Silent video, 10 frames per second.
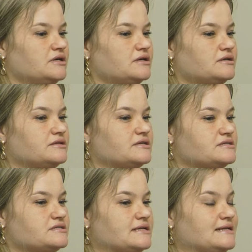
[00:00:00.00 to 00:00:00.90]

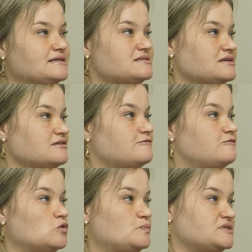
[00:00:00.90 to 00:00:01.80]
there's less than a
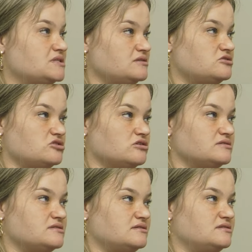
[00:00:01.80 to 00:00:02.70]
4%
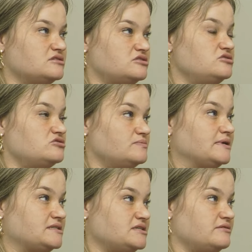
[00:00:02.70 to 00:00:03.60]
chance that this is due to
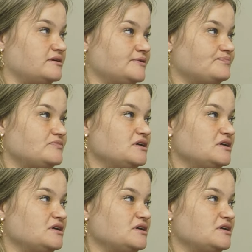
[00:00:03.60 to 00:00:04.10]
bacteria.